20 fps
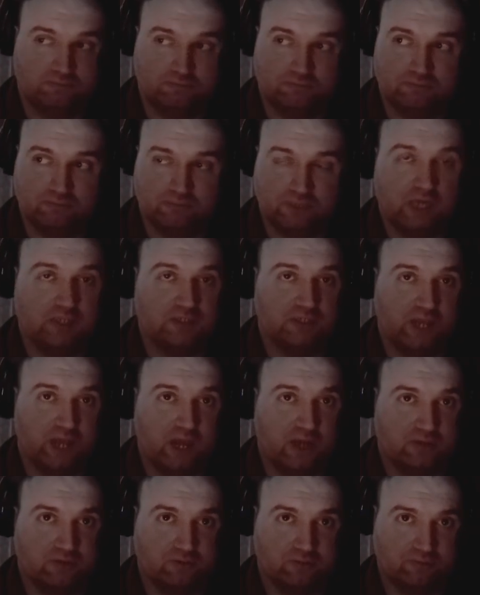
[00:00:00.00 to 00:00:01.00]
That's an
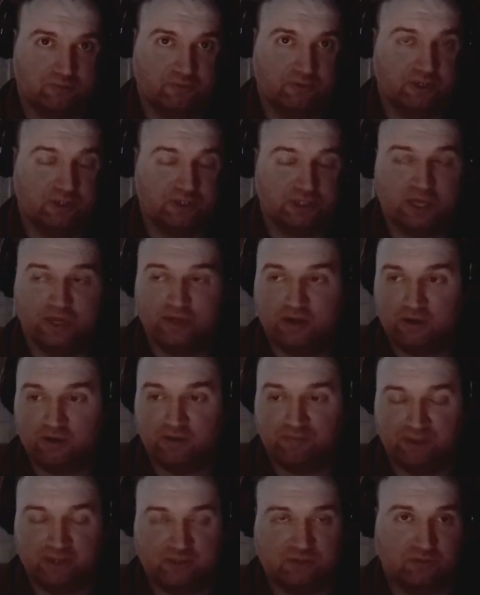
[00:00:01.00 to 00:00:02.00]
actual risk, and they're
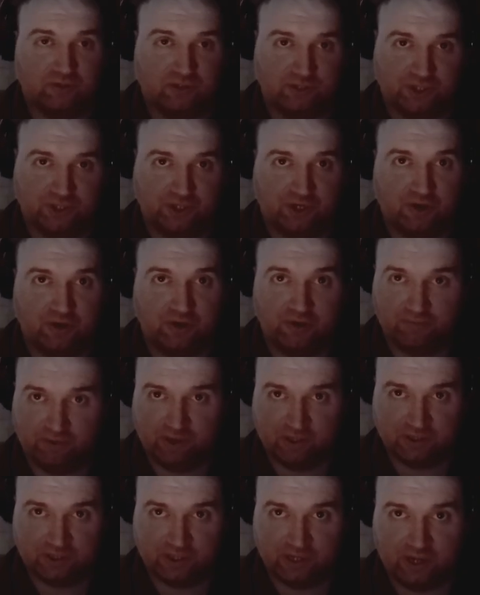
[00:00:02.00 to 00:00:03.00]
basically a security
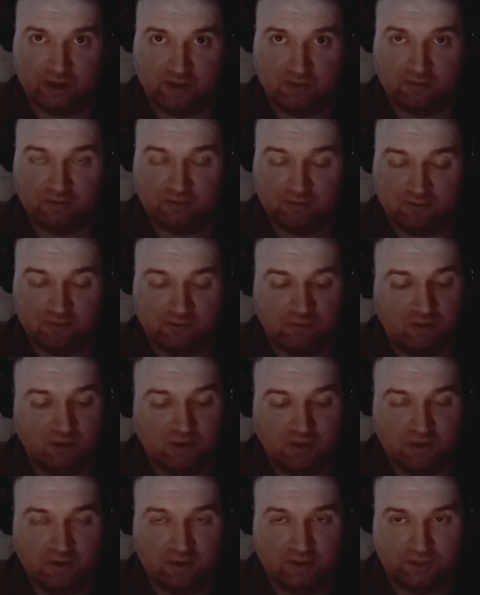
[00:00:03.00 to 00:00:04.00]
risk now.
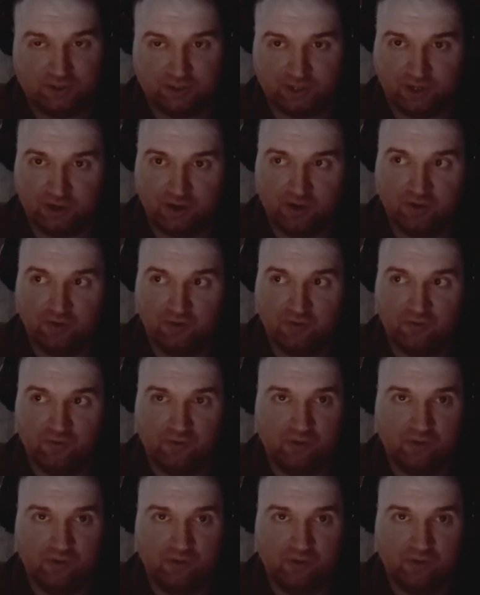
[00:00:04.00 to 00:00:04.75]
So